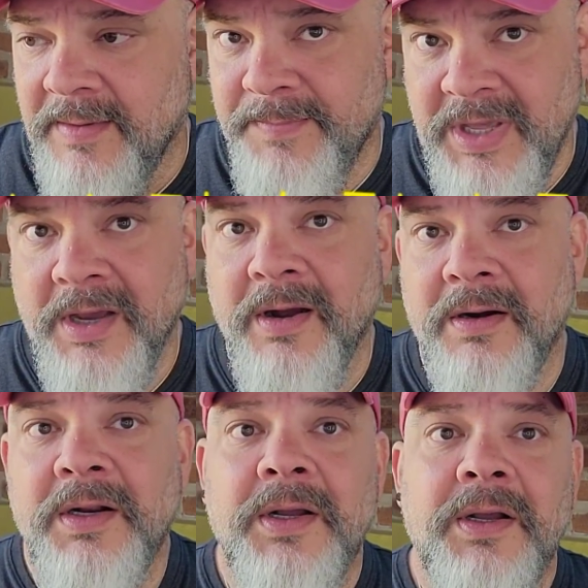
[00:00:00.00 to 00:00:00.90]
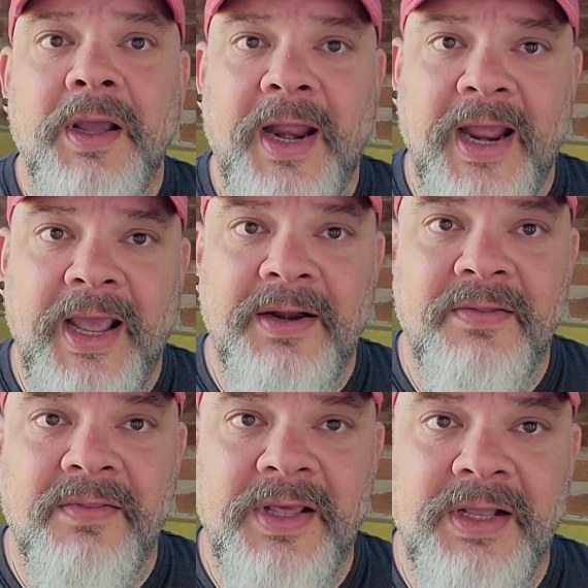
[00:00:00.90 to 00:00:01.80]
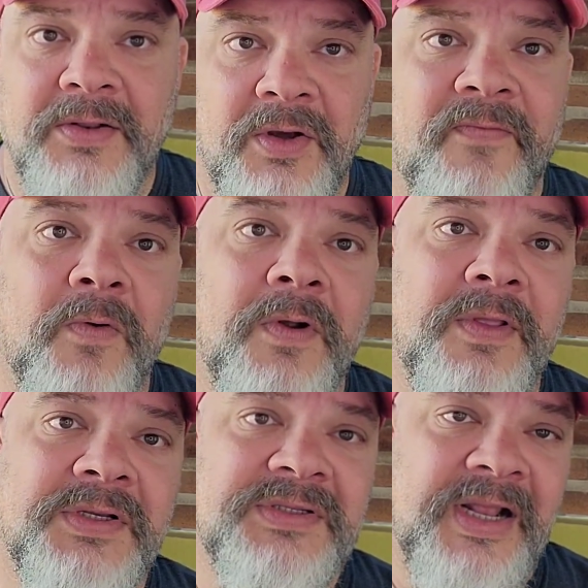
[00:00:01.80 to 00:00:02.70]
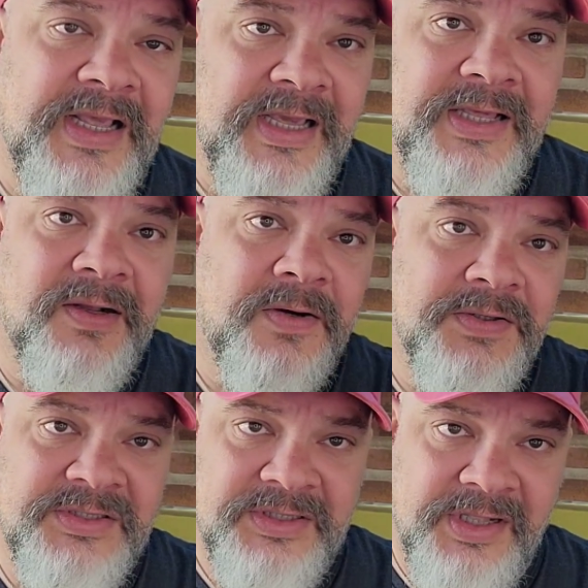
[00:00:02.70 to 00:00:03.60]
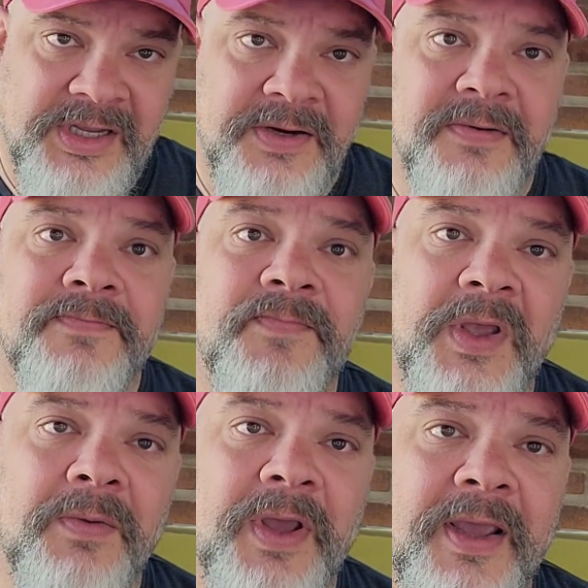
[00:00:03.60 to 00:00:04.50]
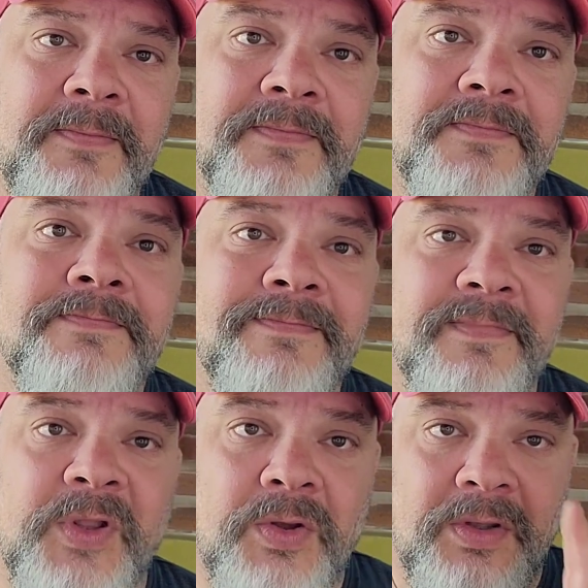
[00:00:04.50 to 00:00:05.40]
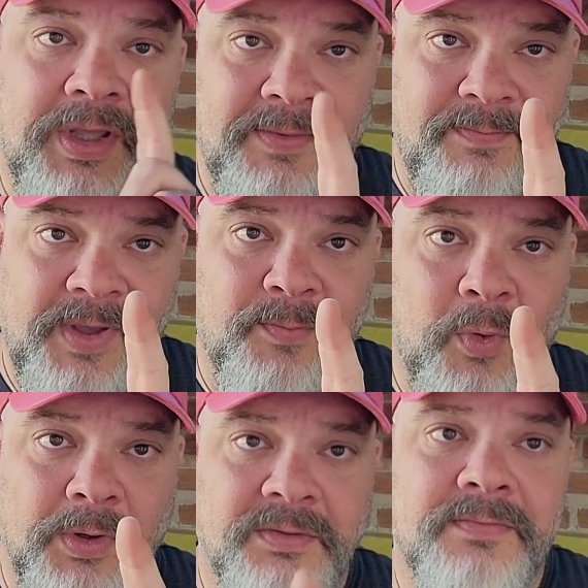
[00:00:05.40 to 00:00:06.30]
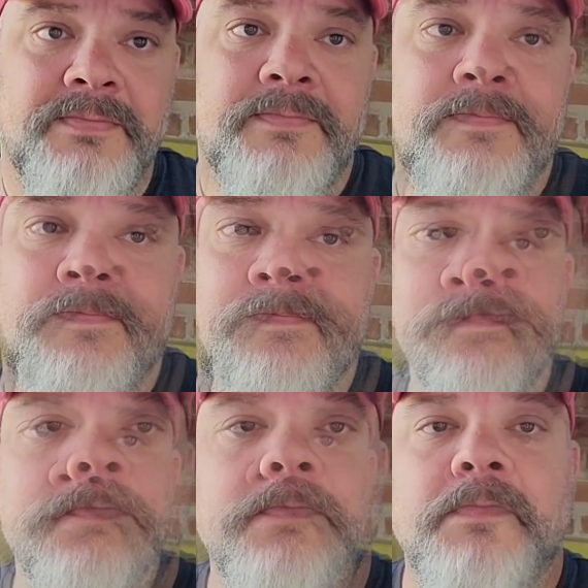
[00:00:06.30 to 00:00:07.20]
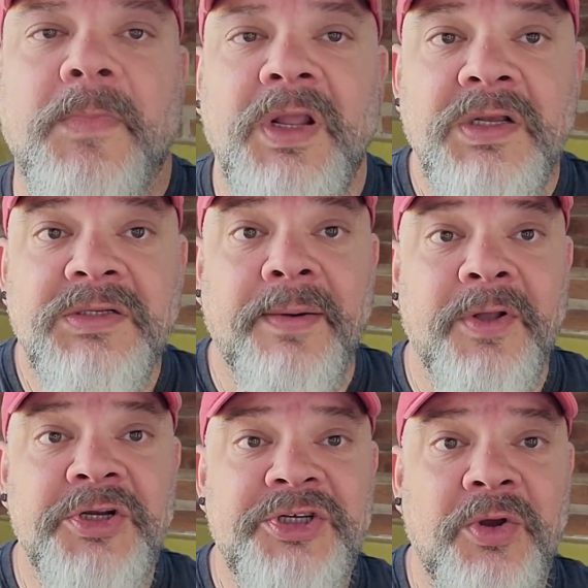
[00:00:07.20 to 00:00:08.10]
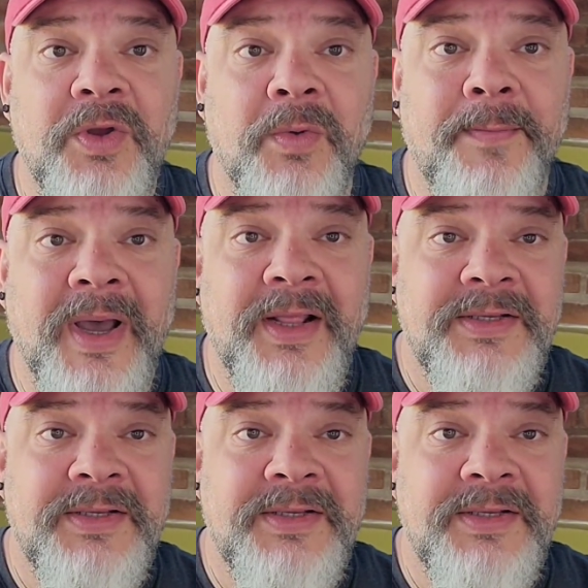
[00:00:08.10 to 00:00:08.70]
PR, and then look for the salir or salir, okay? Important. So I'm going to show you what my